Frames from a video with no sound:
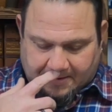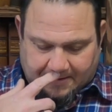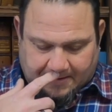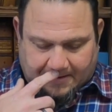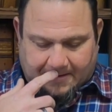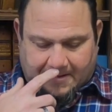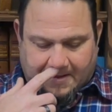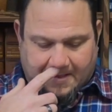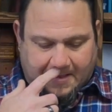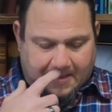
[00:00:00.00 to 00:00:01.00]

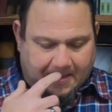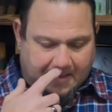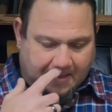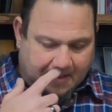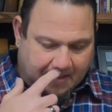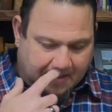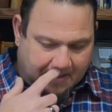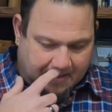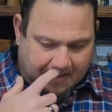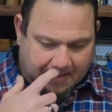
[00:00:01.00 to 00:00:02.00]

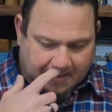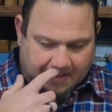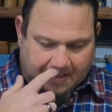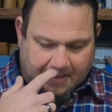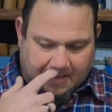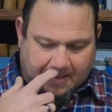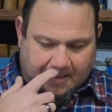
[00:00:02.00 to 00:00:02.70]
No one is speaking in this clip.